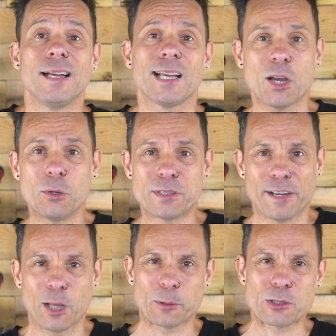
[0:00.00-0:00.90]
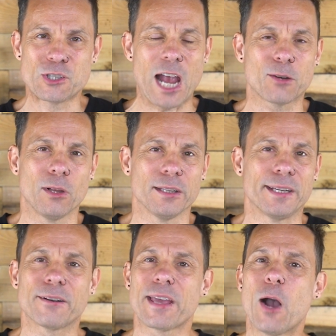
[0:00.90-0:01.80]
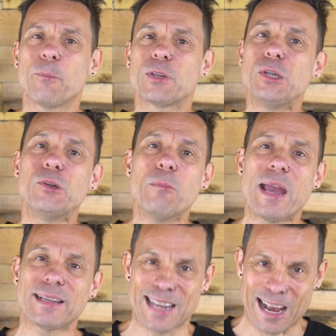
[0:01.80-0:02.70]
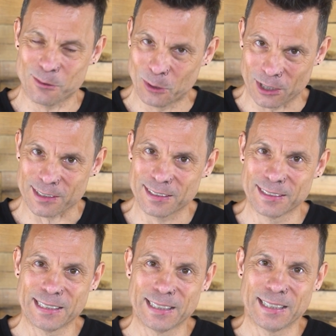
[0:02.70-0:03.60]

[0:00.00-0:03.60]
Hello, developers. Jack Wallen here to help you make tech work.